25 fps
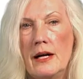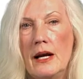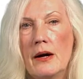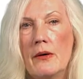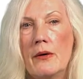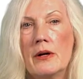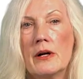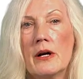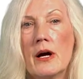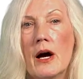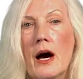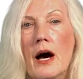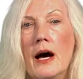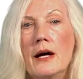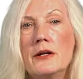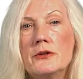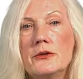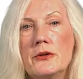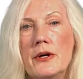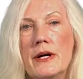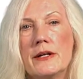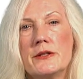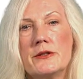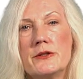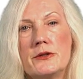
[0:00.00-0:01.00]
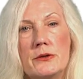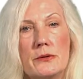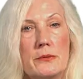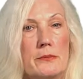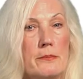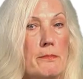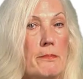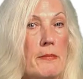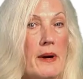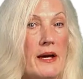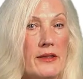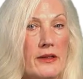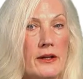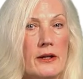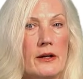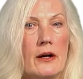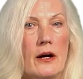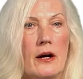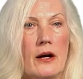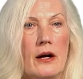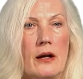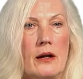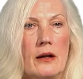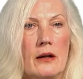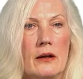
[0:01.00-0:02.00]
Now, in contrast to
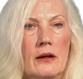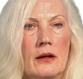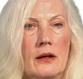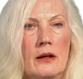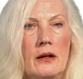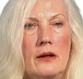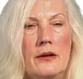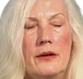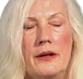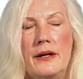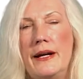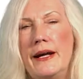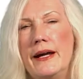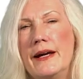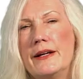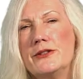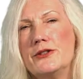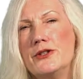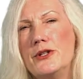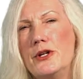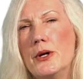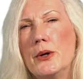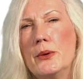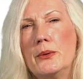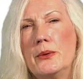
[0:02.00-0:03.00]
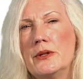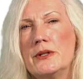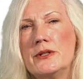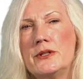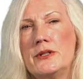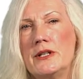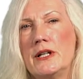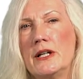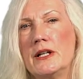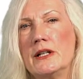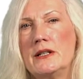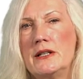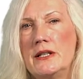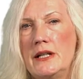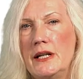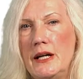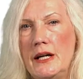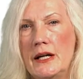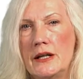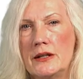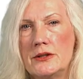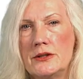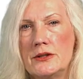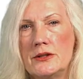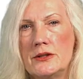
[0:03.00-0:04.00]
methanol, that has no distinct
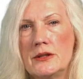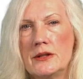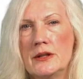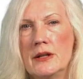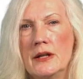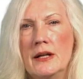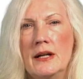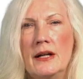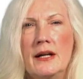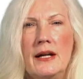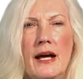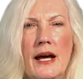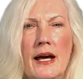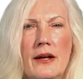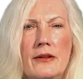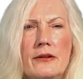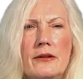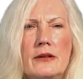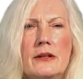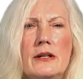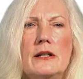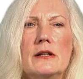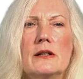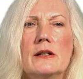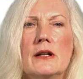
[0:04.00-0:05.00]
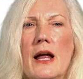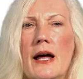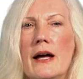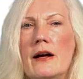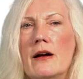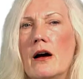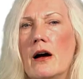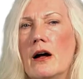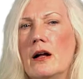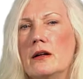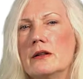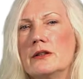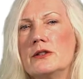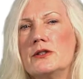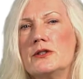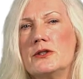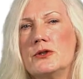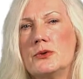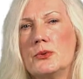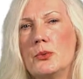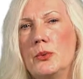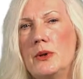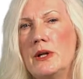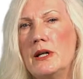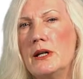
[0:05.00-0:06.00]
taste, ethylene glycol is
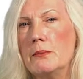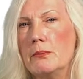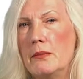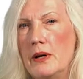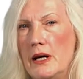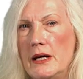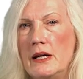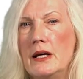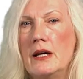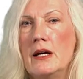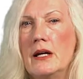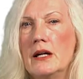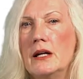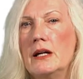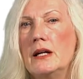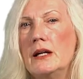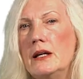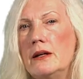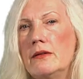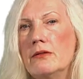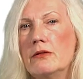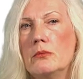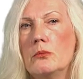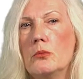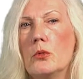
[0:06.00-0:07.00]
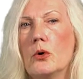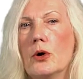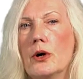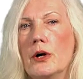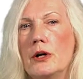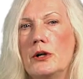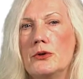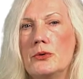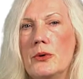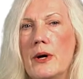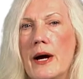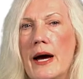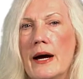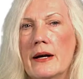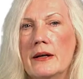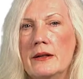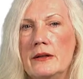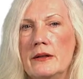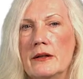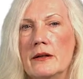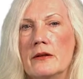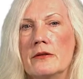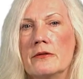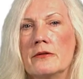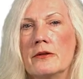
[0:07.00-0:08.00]
sweet, making it even more
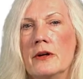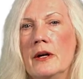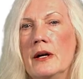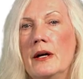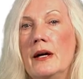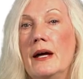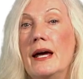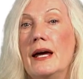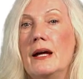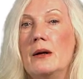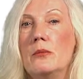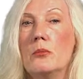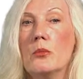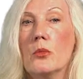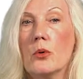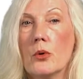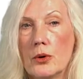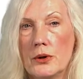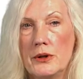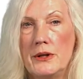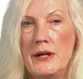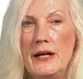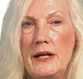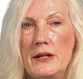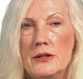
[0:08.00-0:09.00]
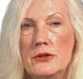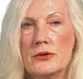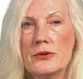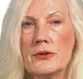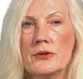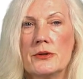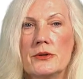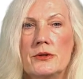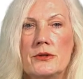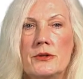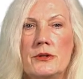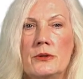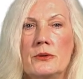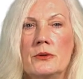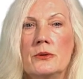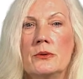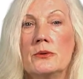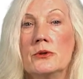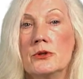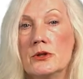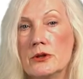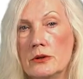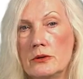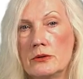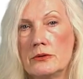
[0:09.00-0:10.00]
attractive and more dangerous
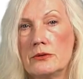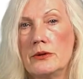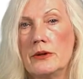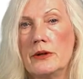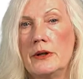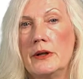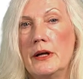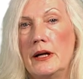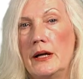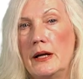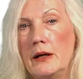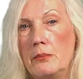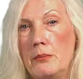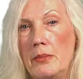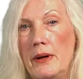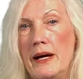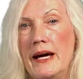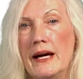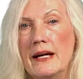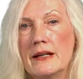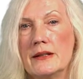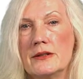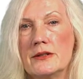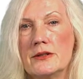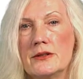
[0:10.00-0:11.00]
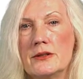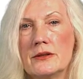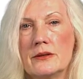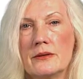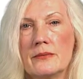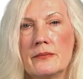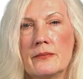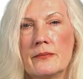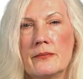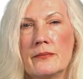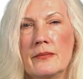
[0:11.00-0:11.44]
to children and pets.